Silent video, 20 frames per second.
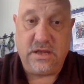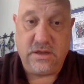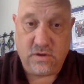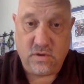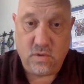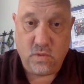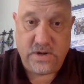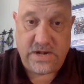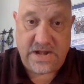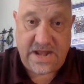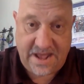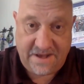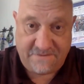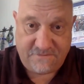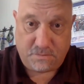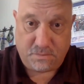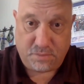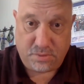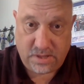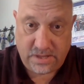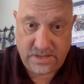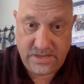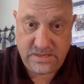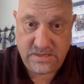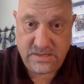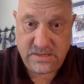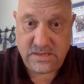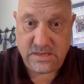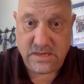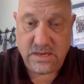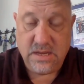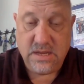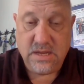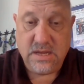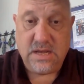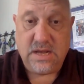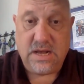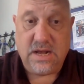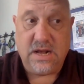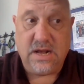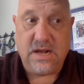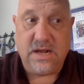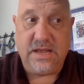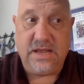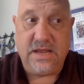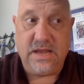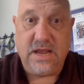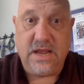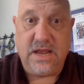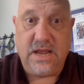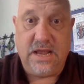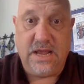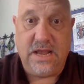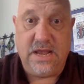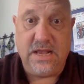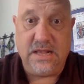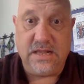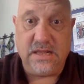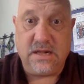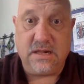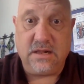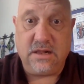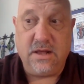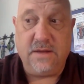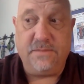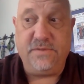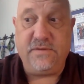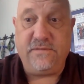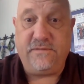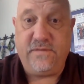is going to have a place in the club's